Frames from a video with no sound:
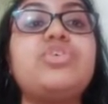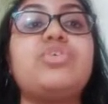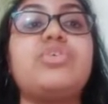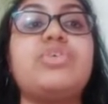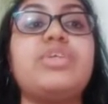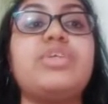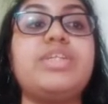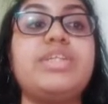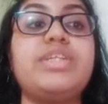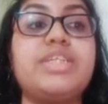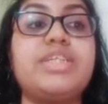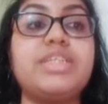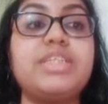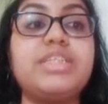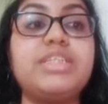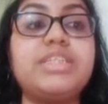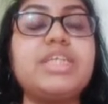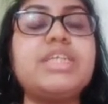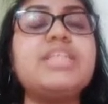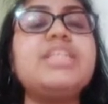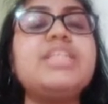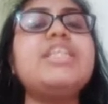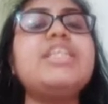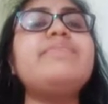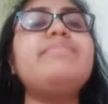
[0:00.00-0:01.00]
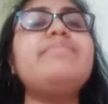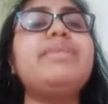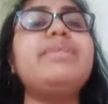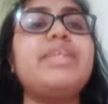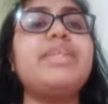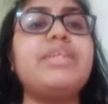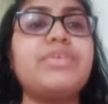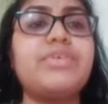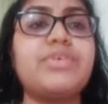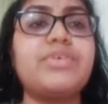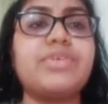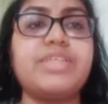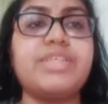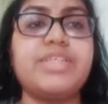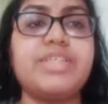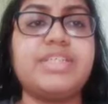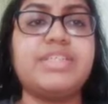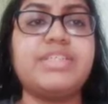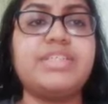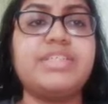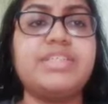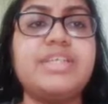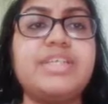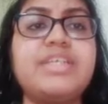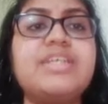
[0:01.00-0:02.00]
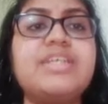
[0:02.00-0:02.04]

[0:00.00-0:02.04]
audience, a limited audience.